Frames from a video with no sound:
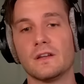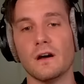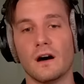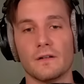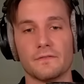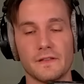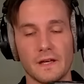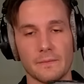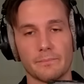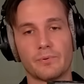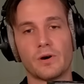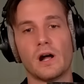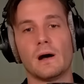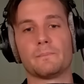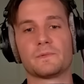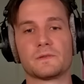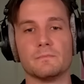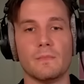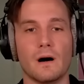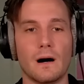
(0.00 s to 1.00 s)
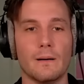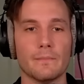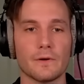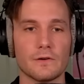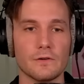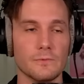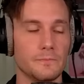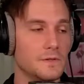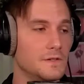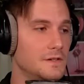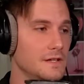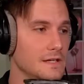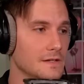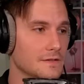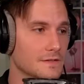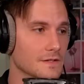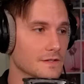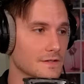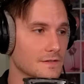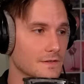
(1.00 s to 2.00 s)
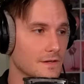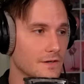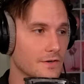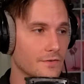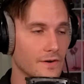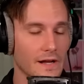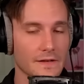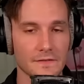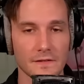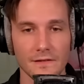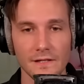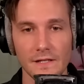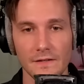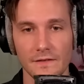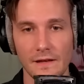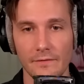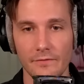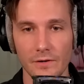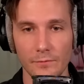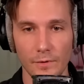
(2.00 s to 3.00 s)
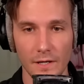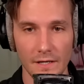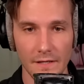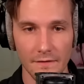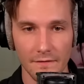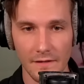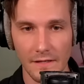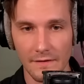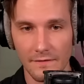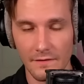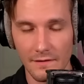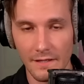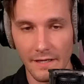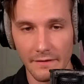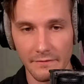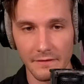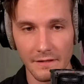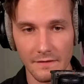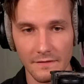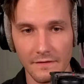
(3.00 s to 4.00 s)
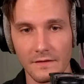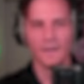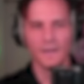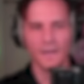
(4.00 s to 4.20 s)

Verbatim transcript: god, props, mom group. Jesus Christ, at least everyone isn't like this.